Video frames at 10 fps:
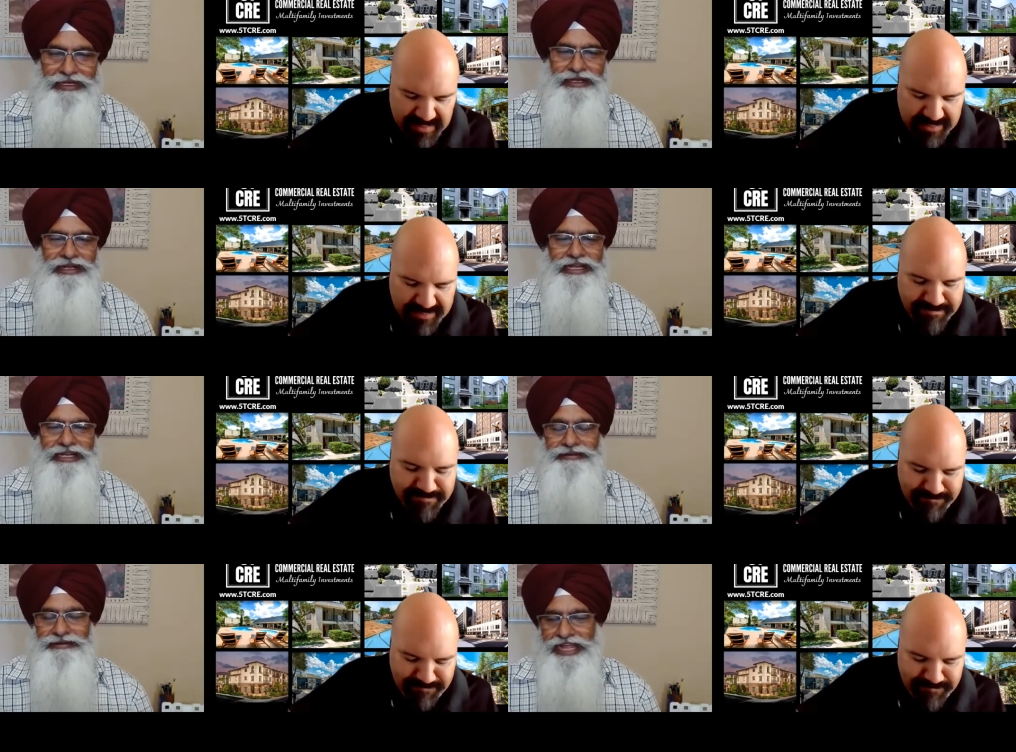
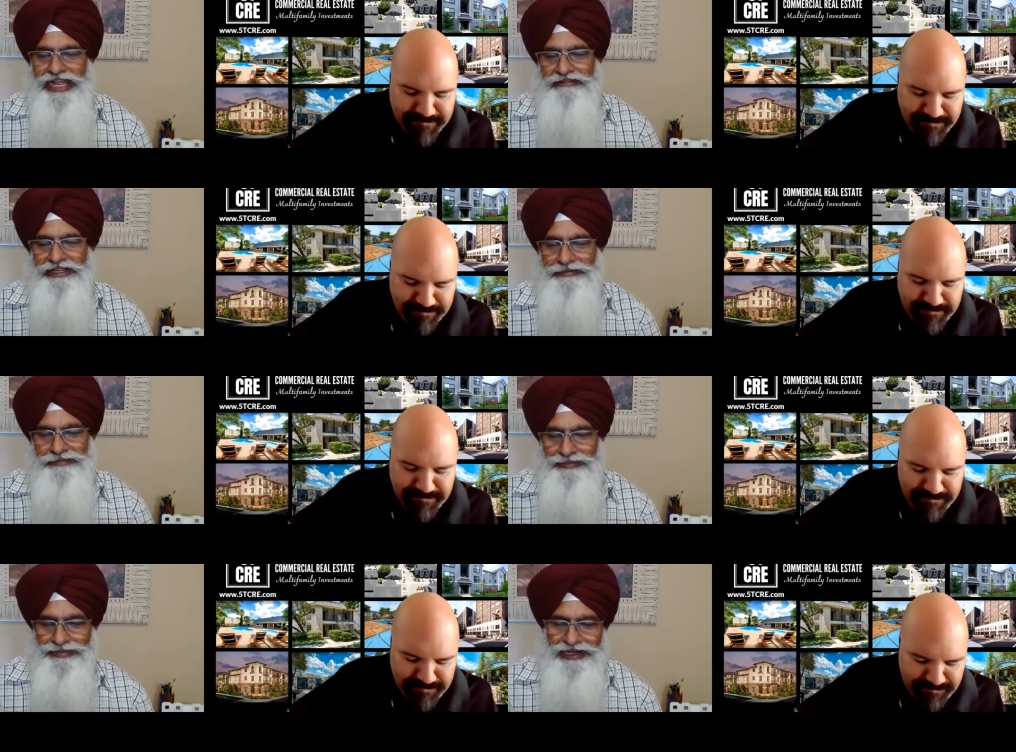Speaker 1: and having
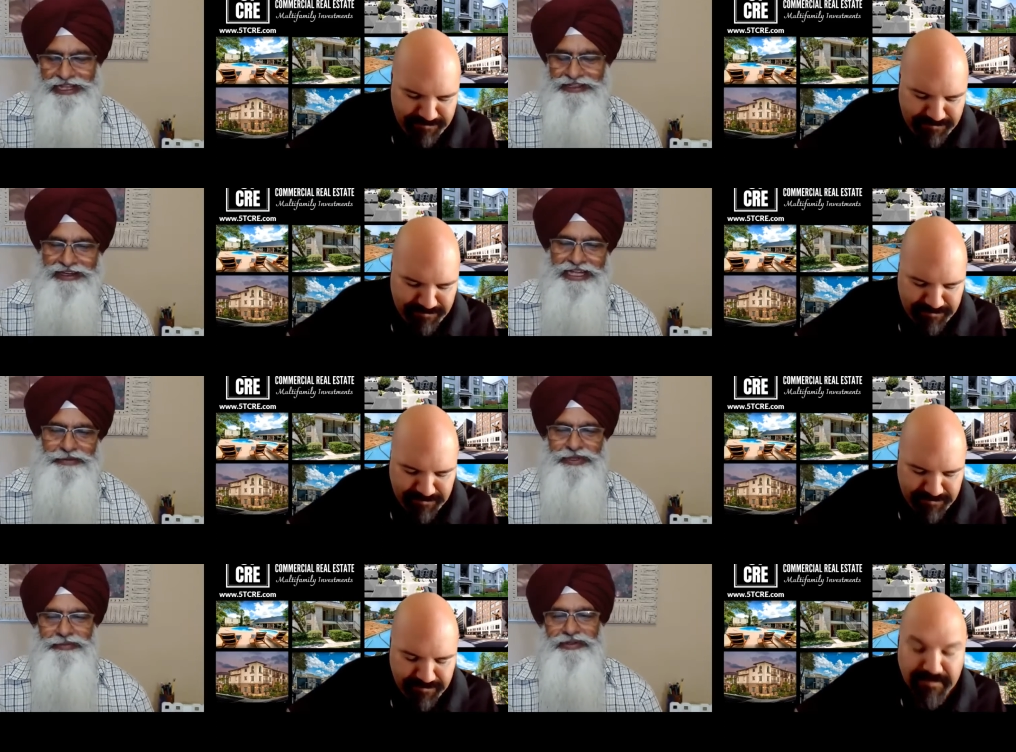the right
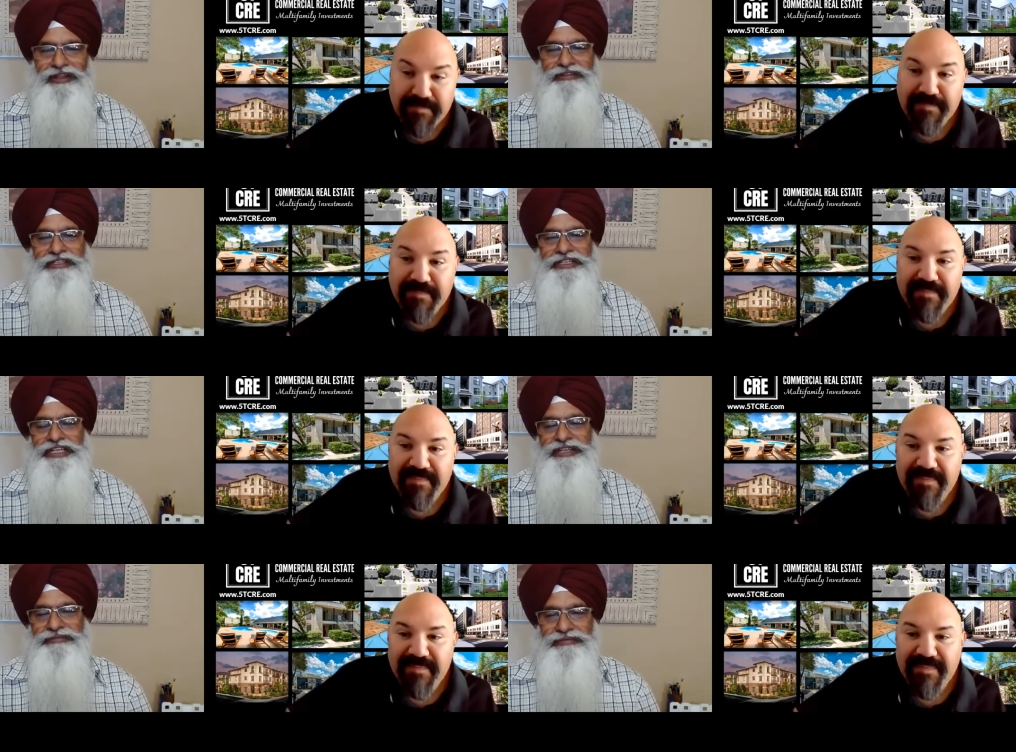people on the
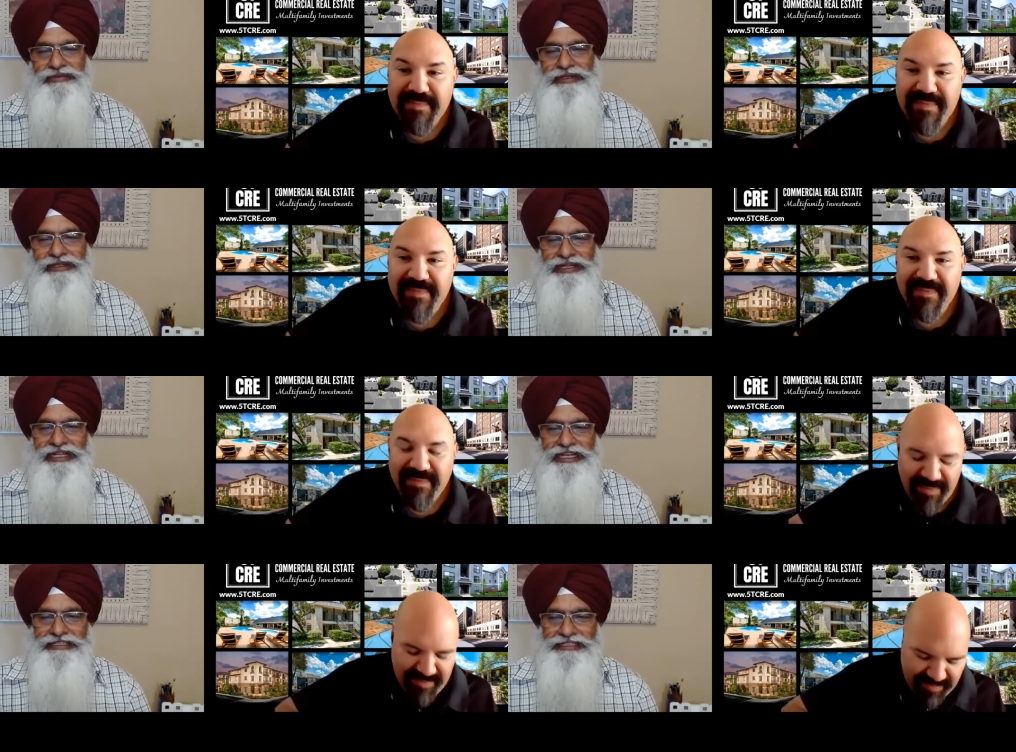team,
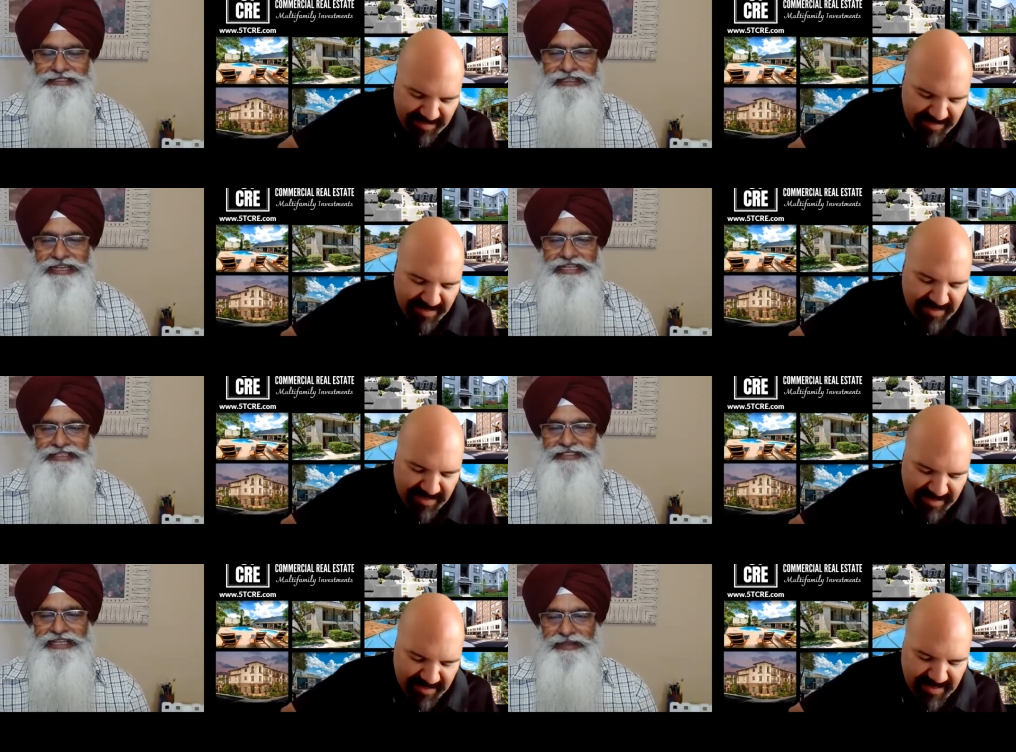and that's the next
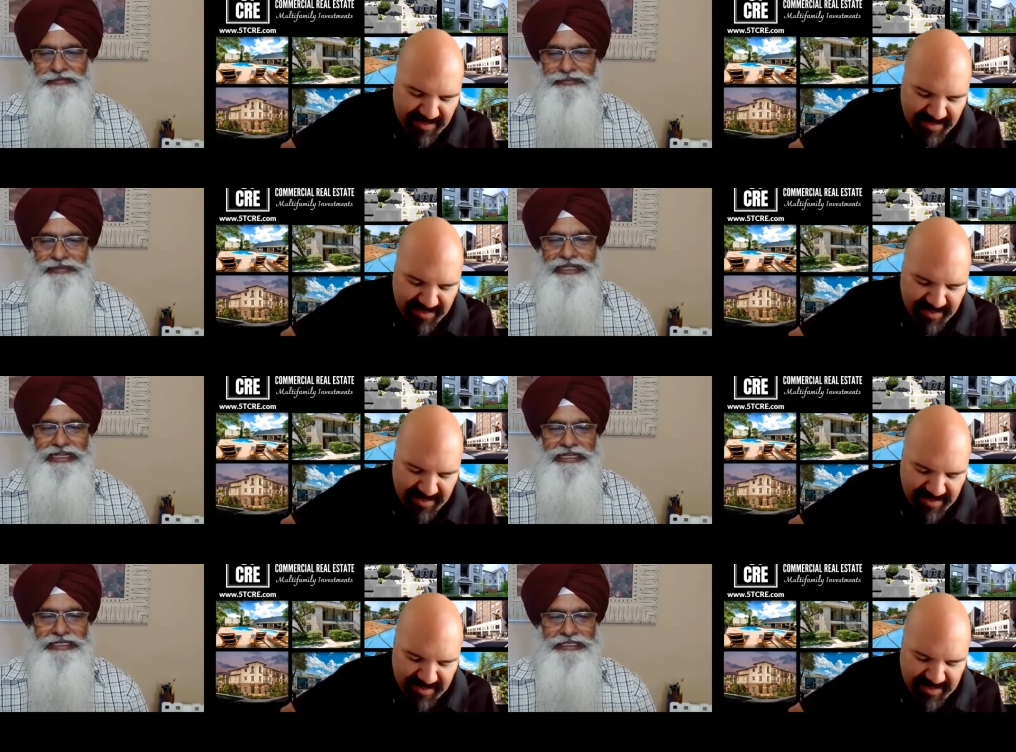step.
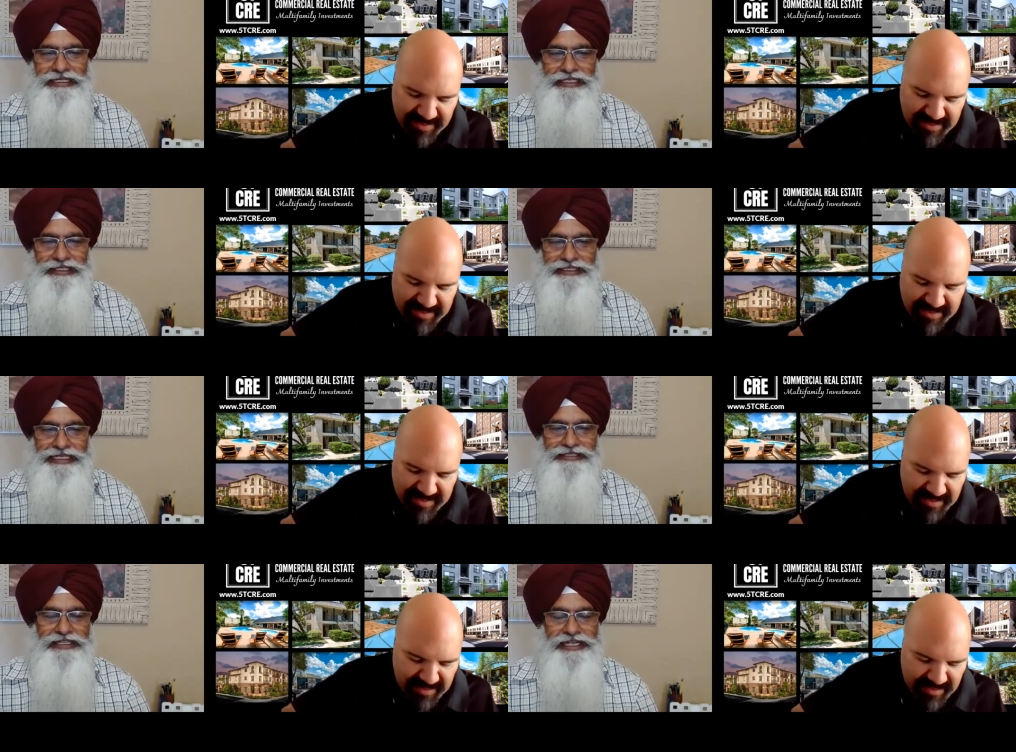And uh,
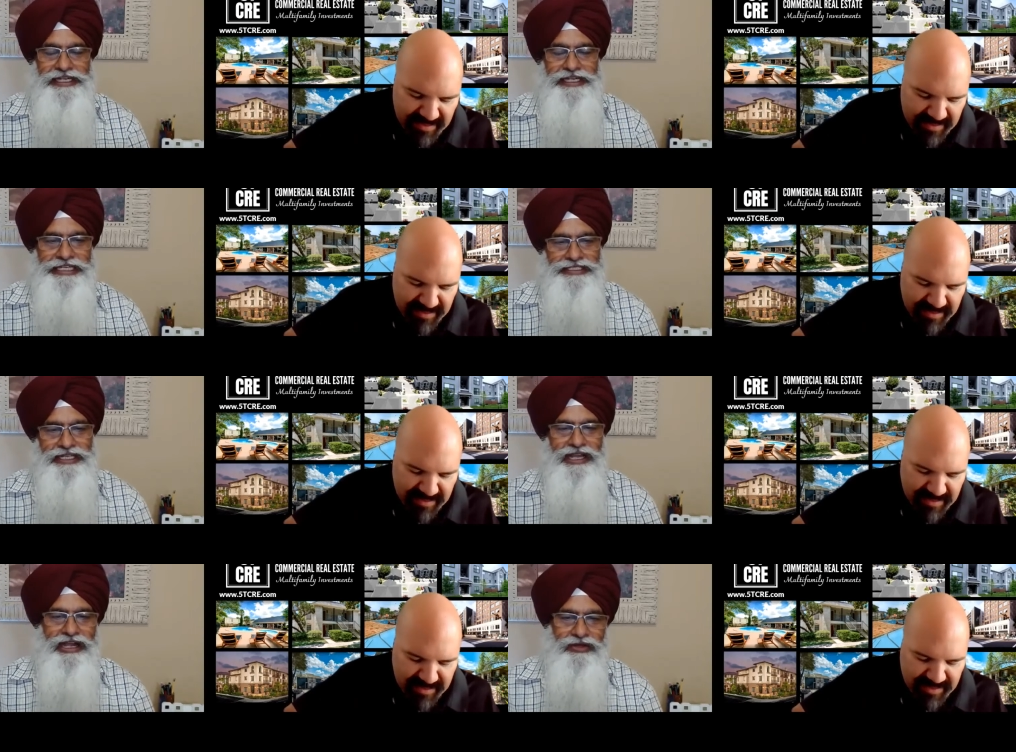that's lead needs a
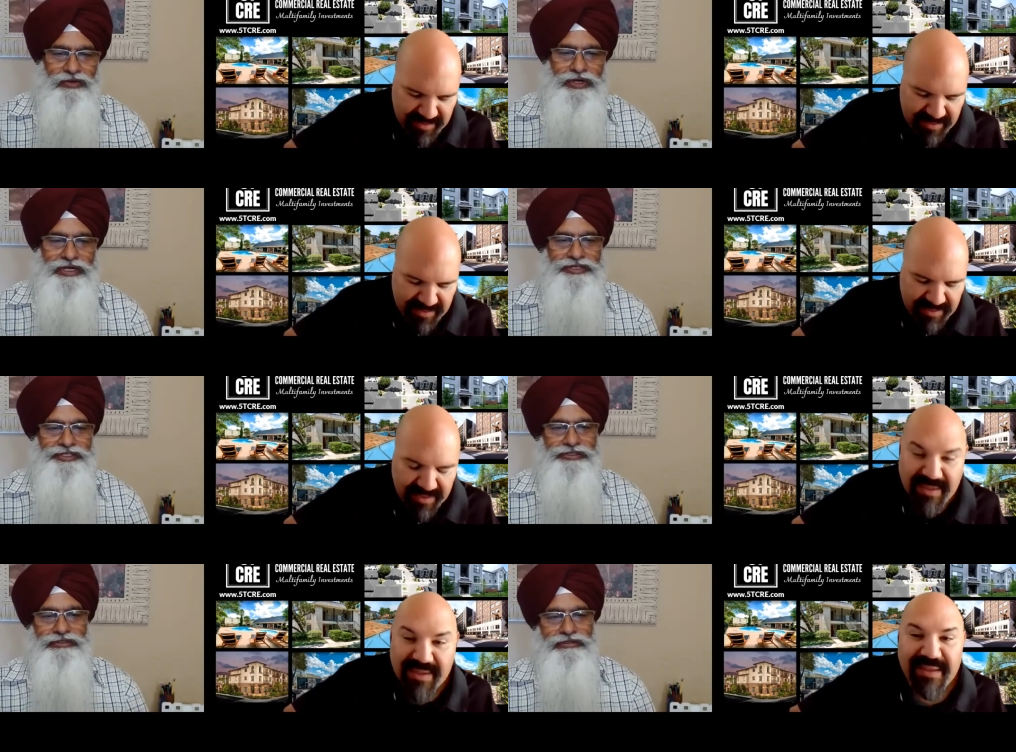lot of work
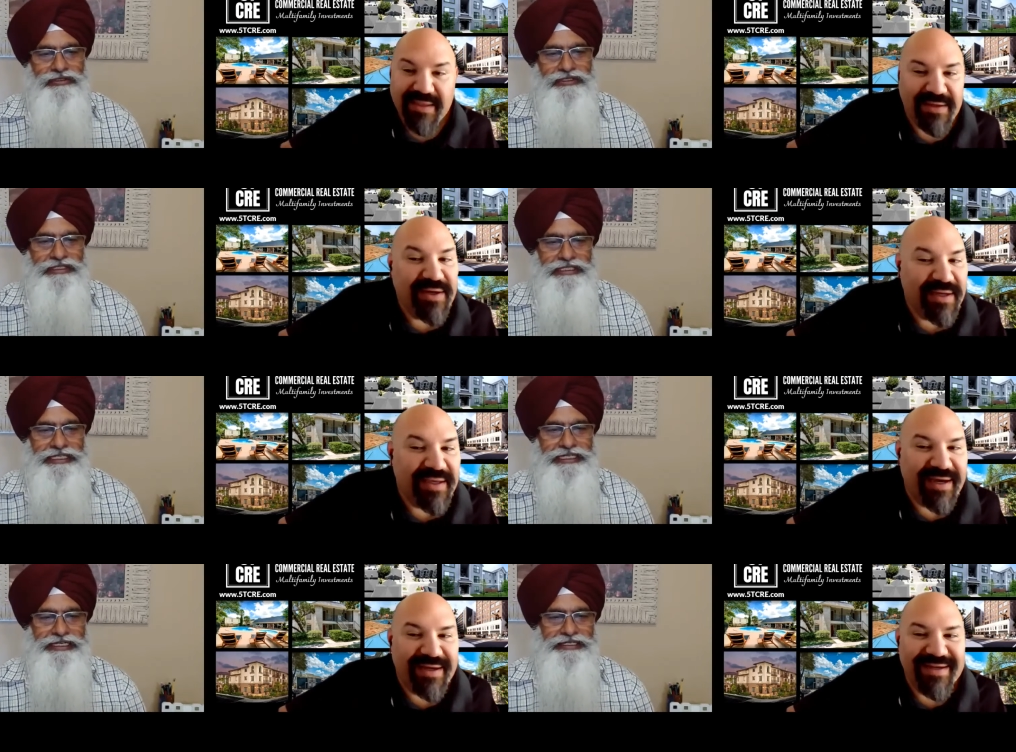too.
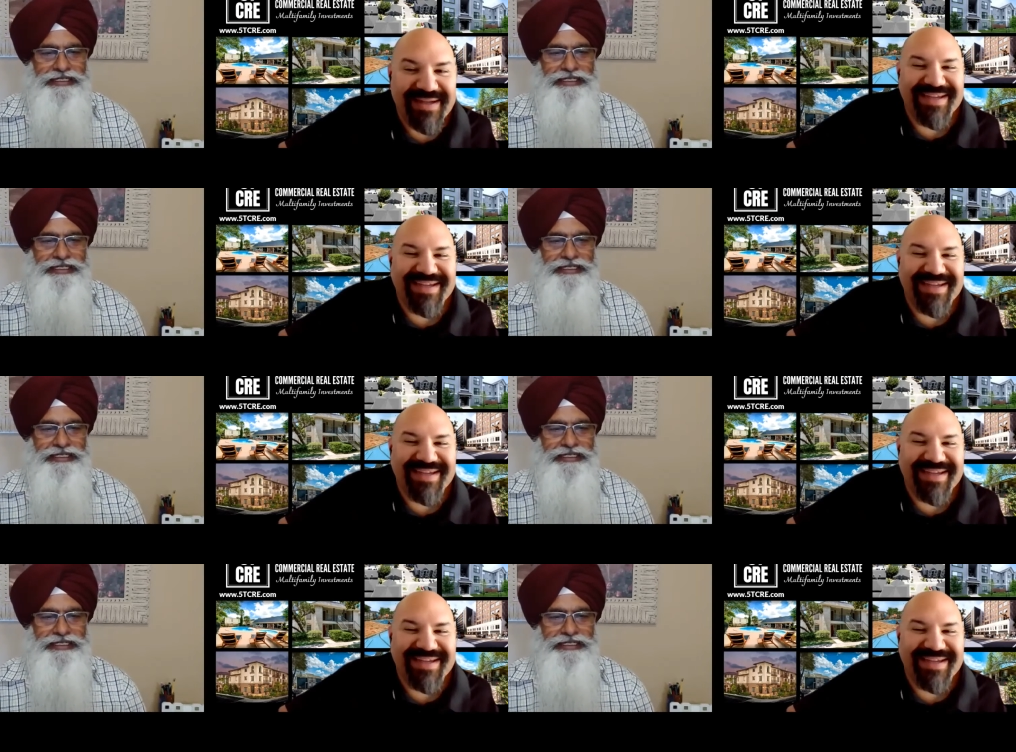And, yeah. and